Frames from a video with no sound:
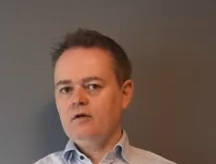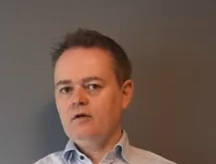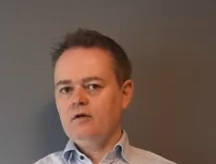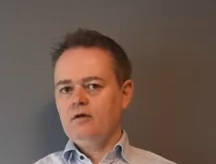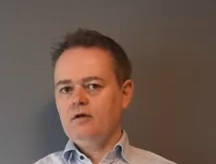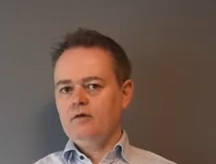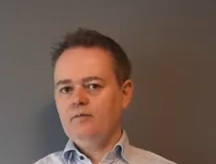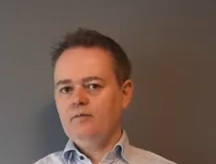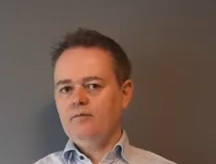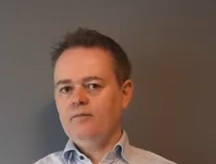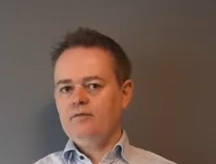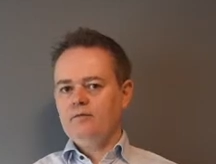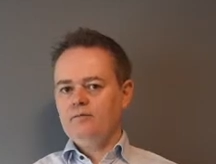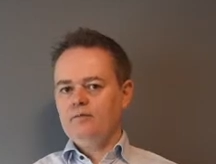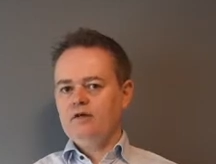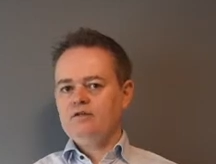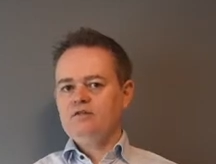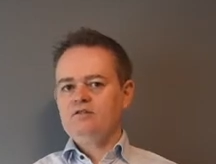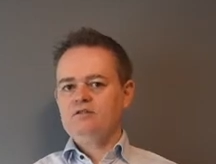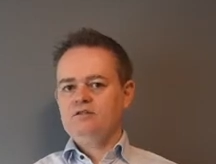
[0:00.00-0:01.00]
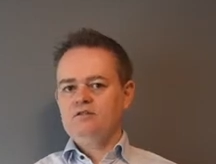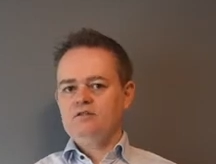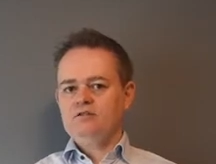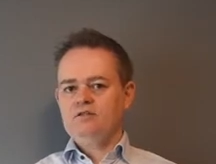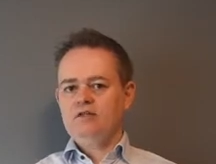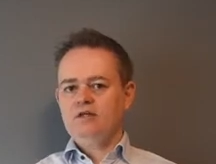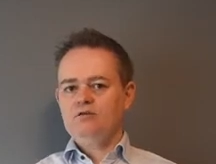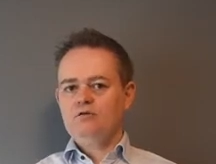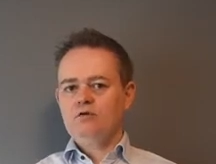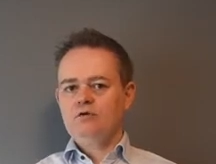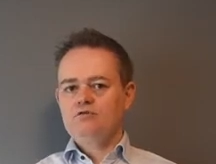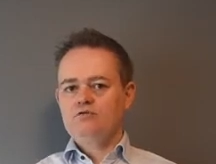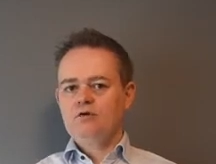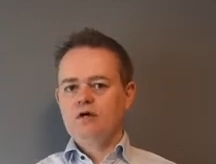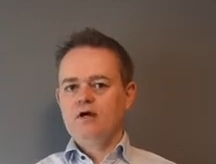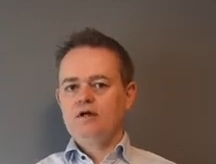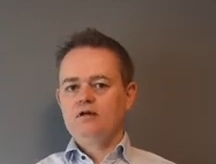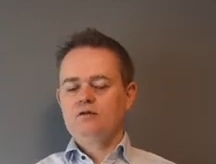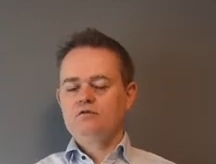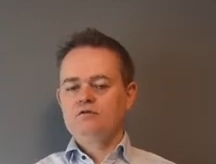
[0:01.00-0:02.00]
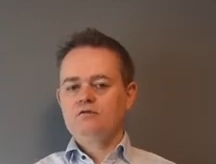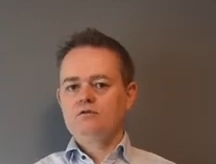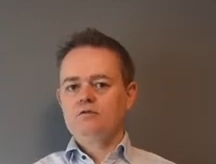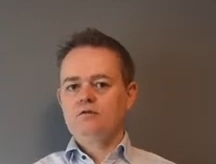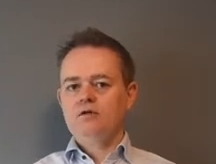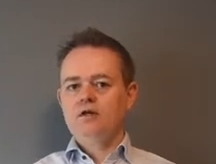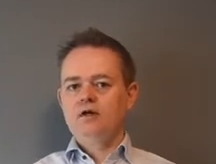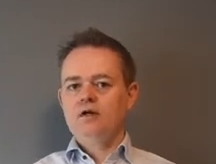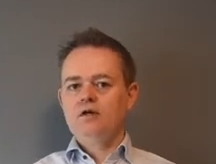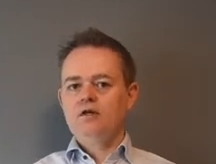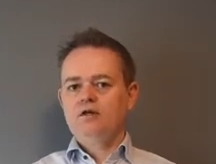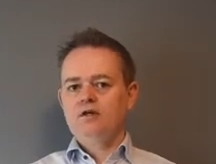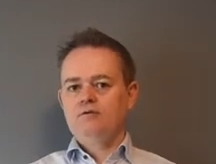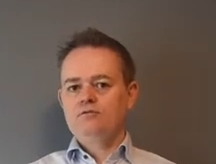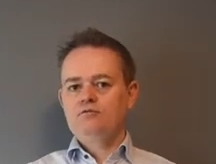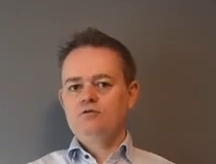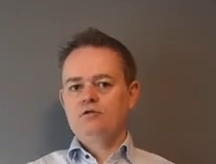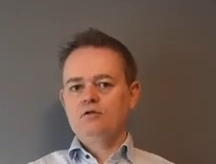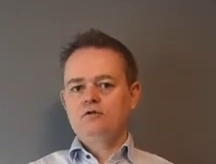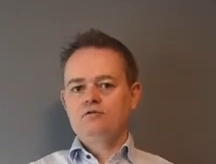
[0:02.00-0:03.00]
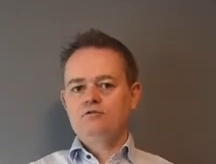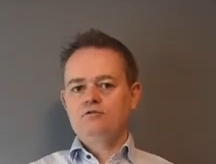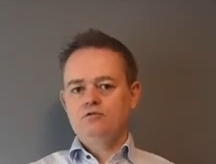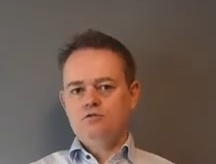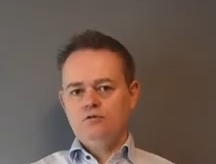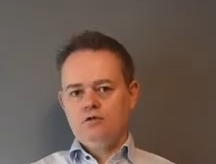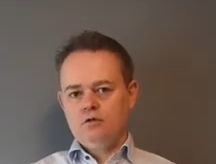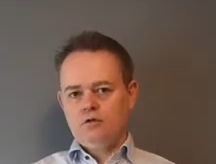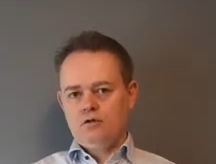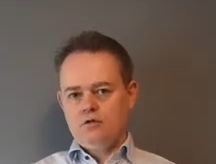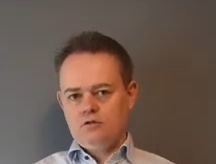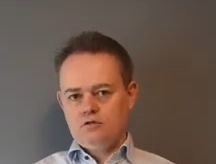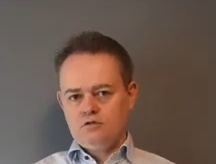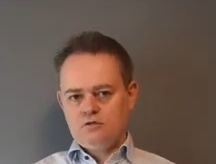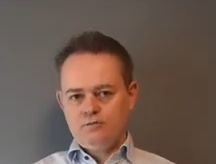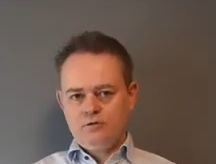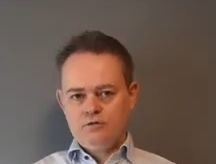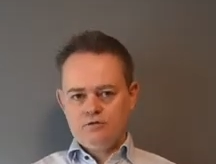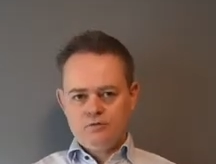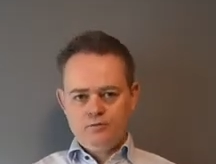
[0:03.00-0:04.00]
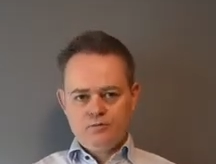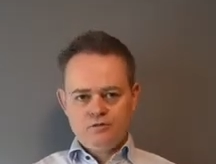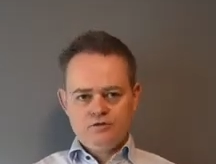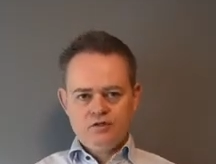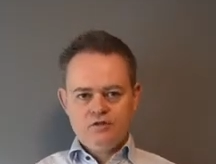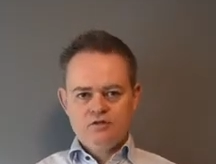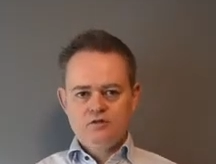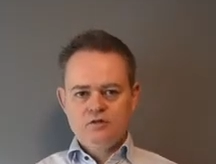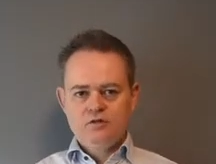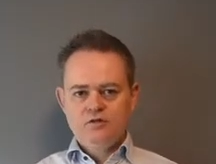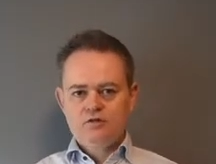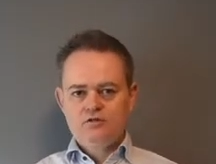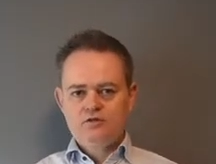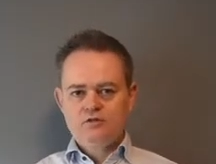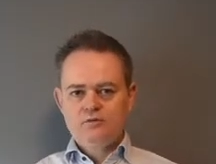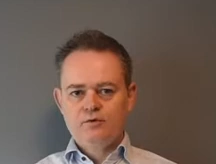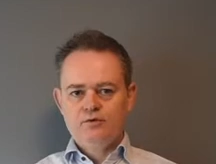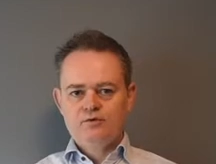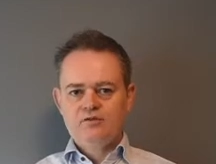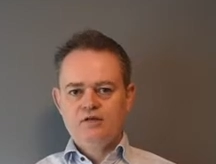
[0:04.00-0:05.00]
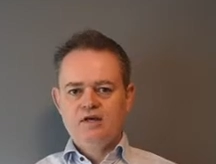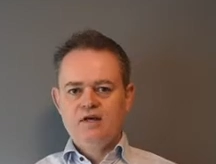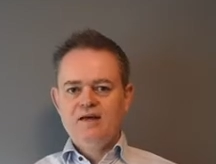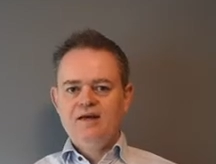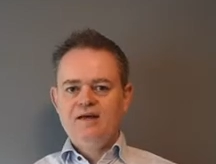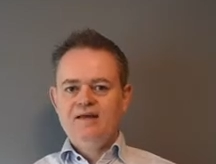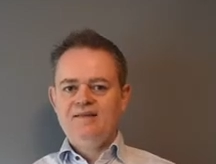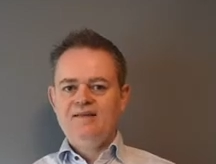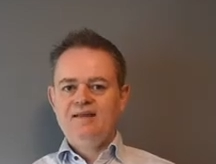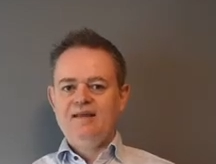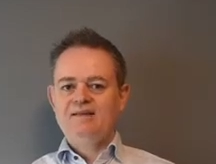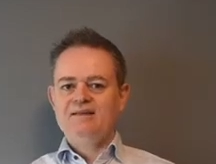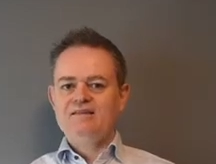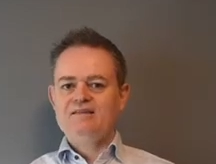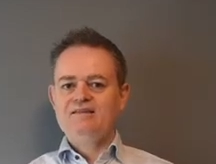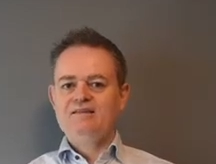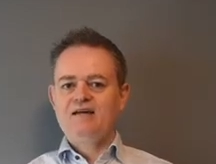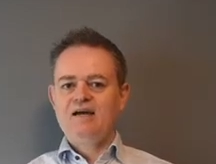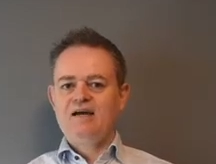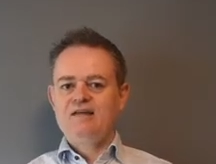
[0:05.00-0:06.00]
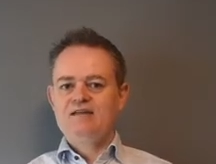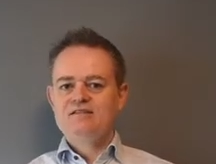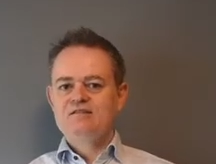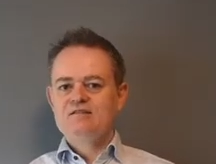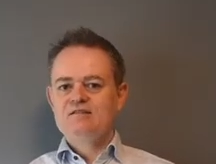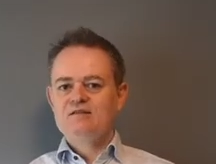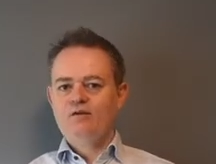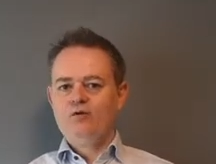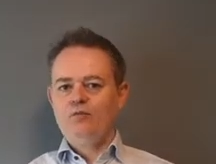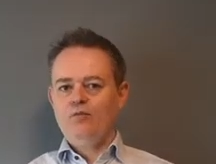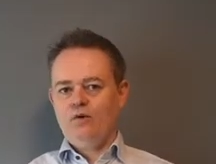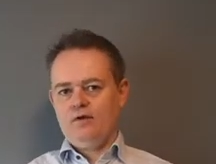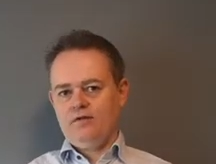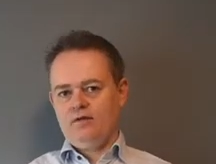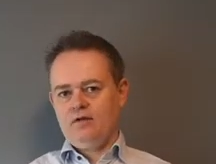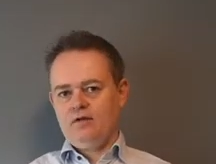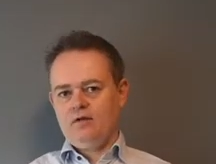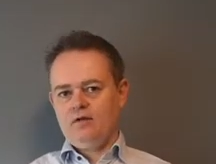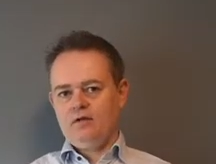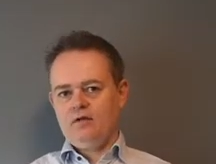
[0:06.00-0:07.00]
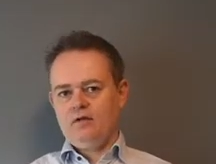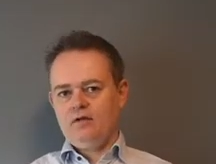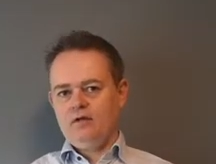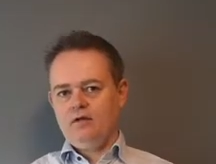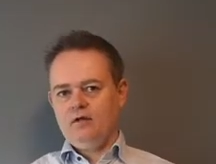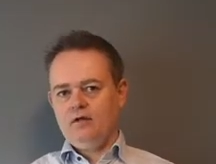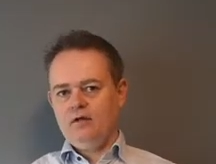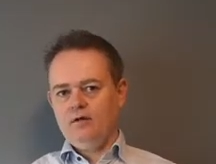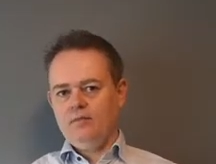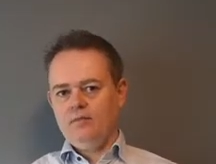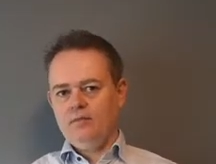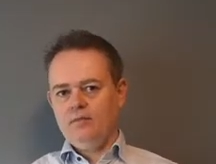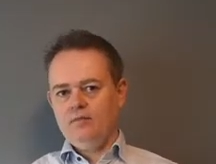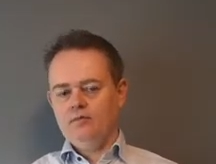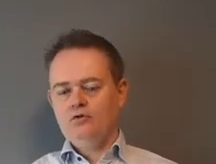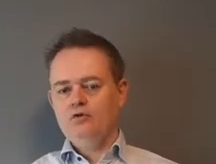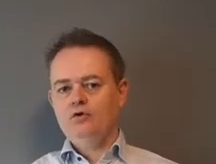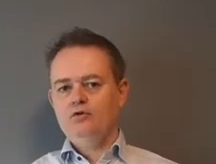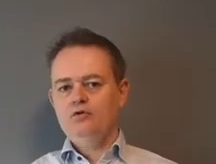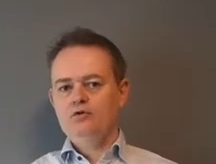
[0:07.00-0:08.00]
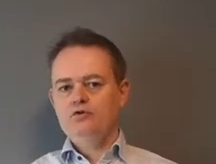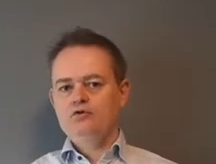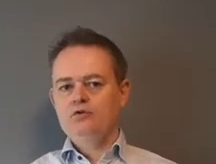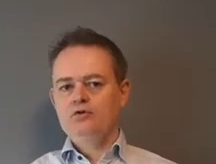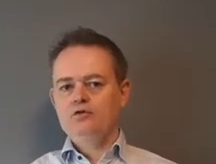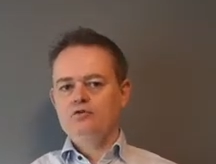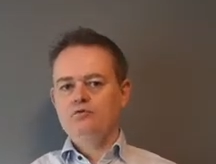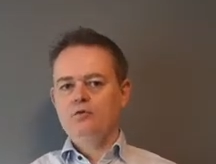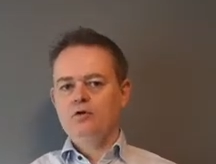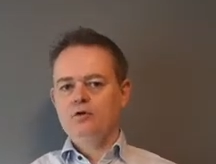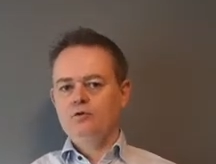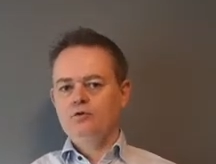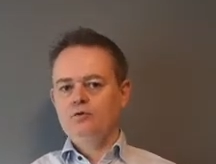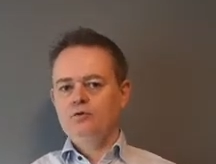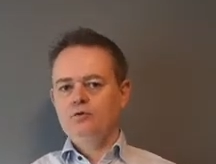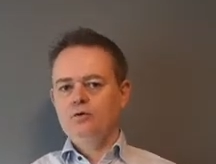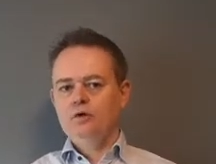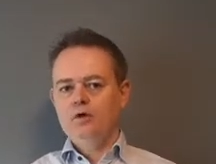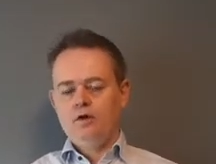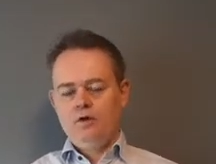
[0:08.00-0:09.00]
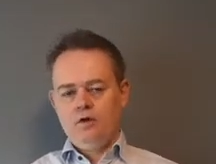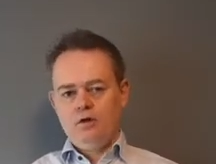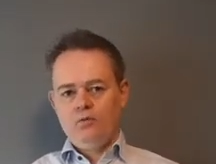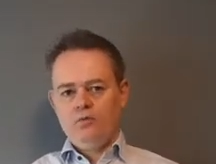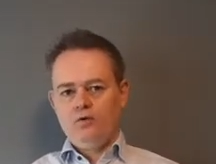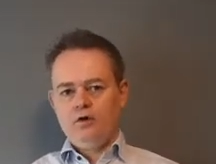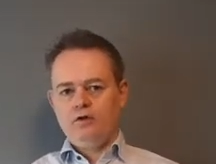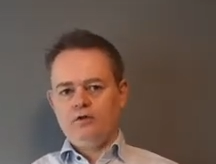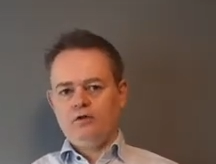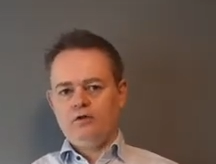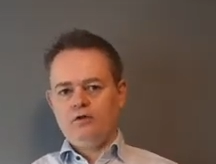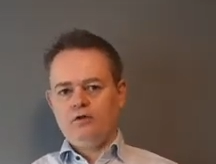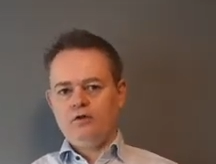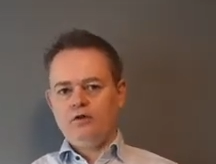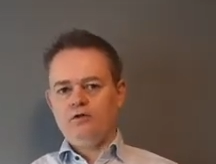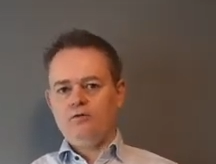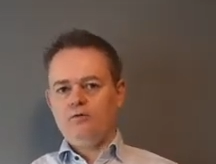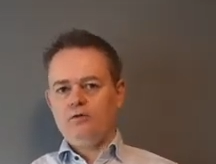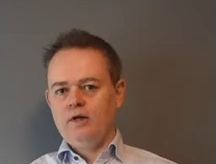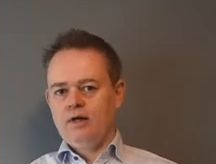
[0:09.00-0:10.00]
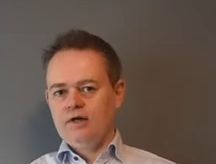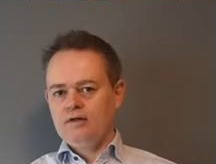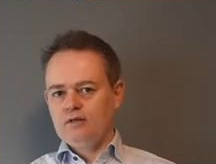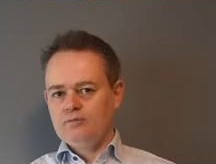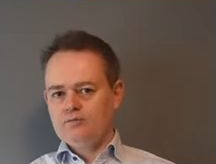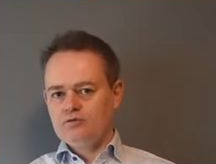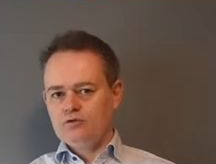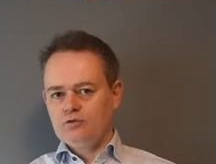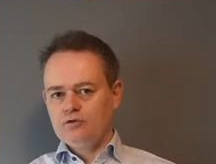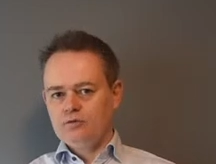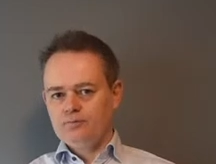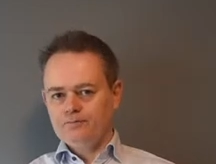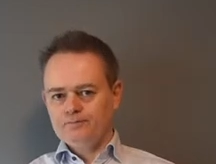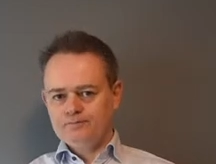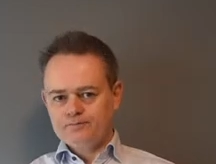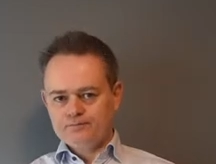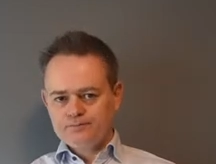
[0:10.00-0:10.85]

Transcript: the messages that you're trying to give to your customers or potential customers that decides whether or not your users will do what you would like them to do.